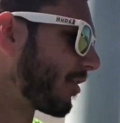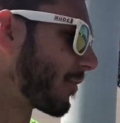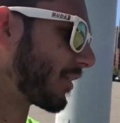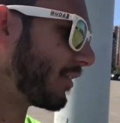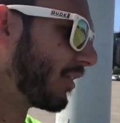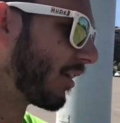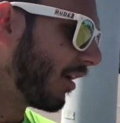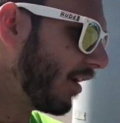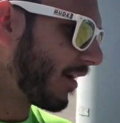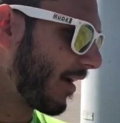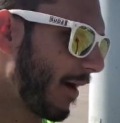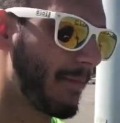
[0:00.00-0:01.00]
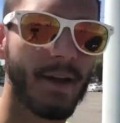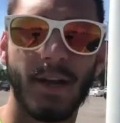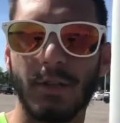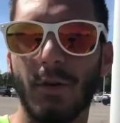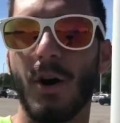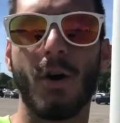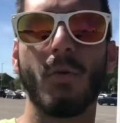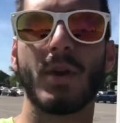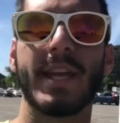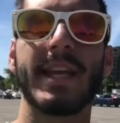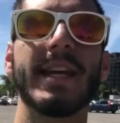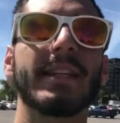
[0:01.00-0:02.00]
No big deal. I'm not gonna do a whole
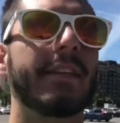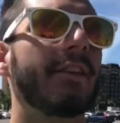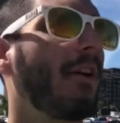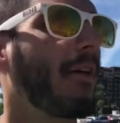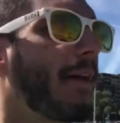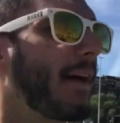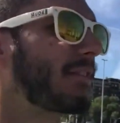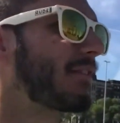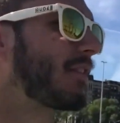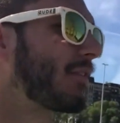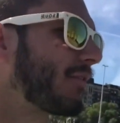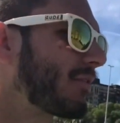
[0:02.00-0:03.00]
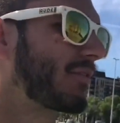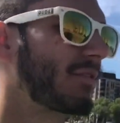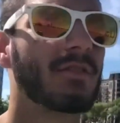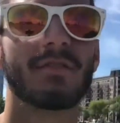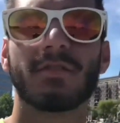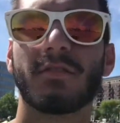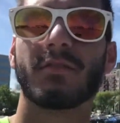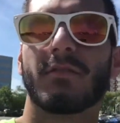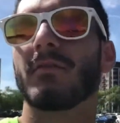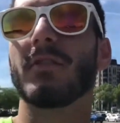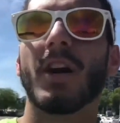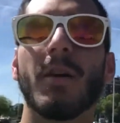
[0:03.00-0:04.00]
kit and all that. It's not. A, it's just
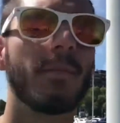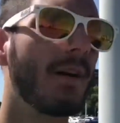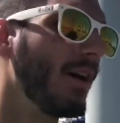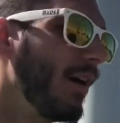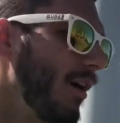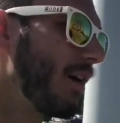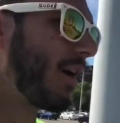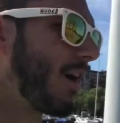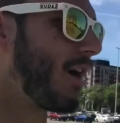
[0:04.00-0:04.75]
dumb.